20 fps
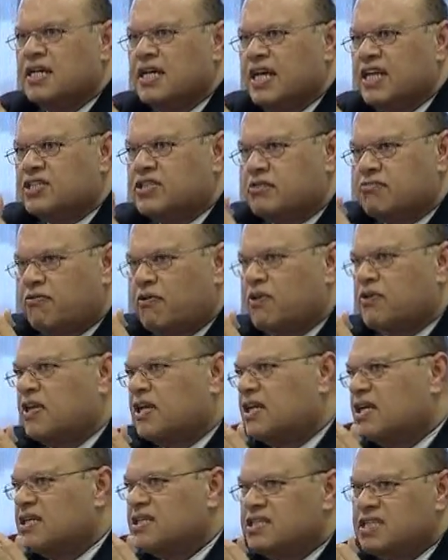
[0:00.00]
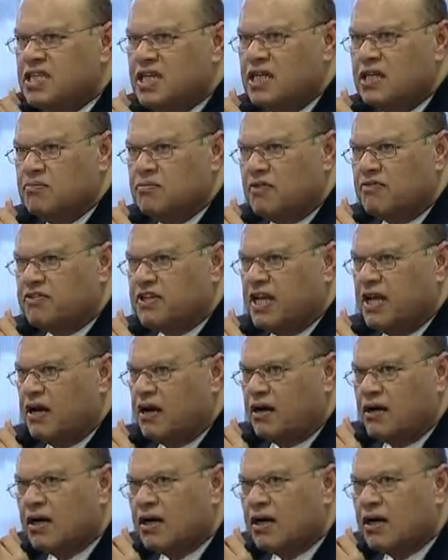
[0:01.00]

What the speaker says: It's for the continuum of care,